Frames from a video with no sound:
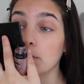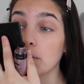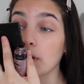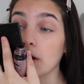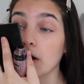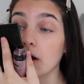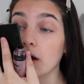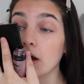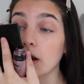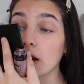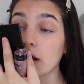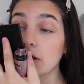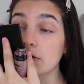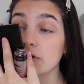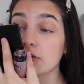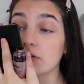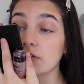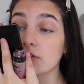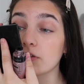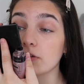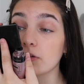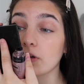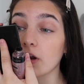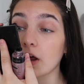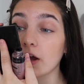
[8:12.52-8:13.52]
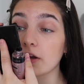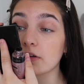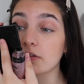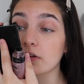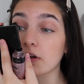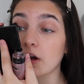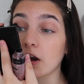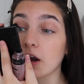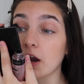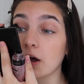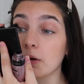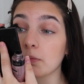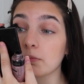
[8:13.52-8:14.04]
My eyelashes do like to
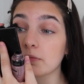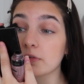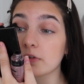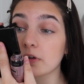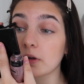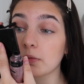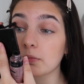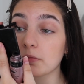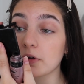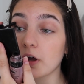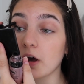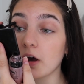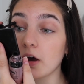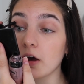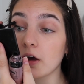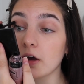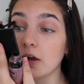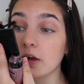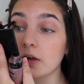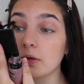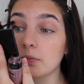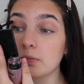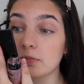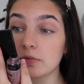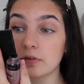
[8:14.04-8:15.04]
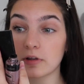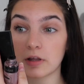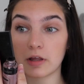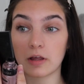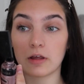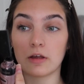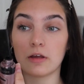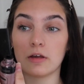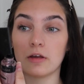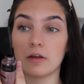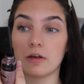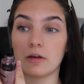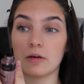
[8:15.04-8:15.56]
clump sometimes,
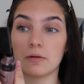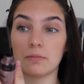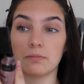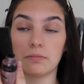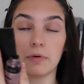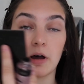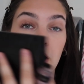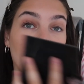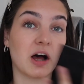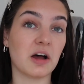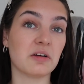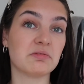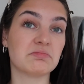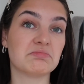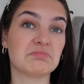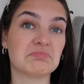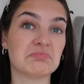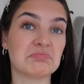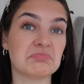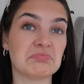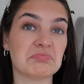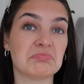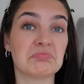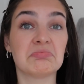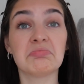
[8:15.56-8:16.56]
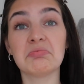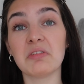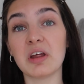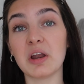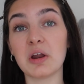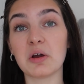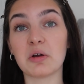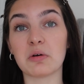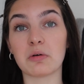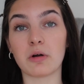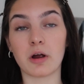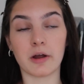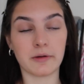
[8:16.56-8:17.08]
but they
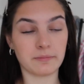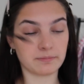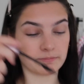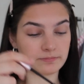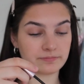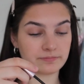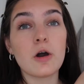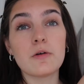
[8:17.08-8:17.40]
look all right.